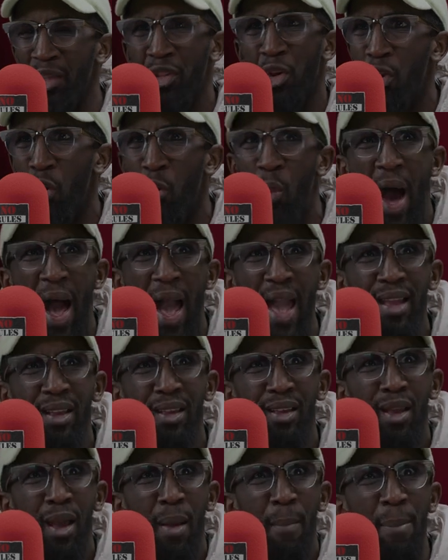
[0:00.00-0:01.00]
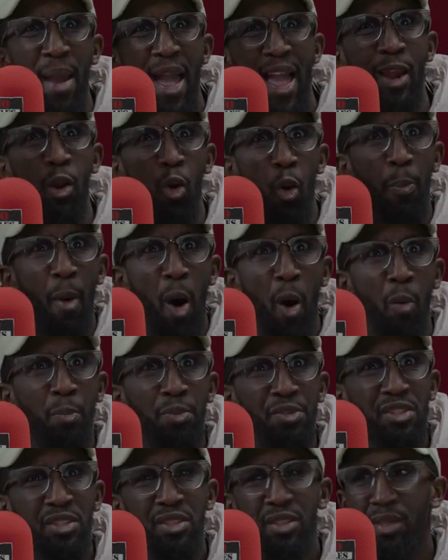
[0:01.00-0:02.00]
Yeah, I don't know I why. Don't like that. Bare yeah. little bulbs.
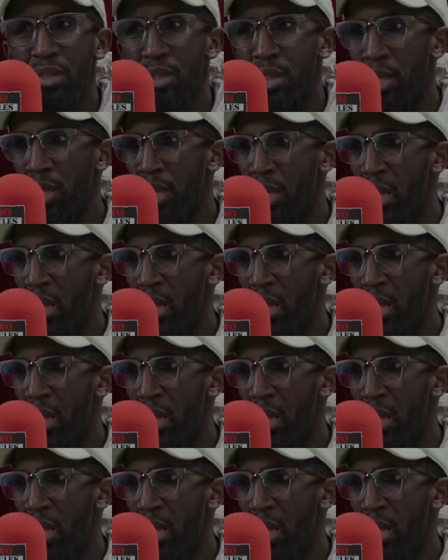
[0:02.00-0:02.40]
Yeah. Yeah.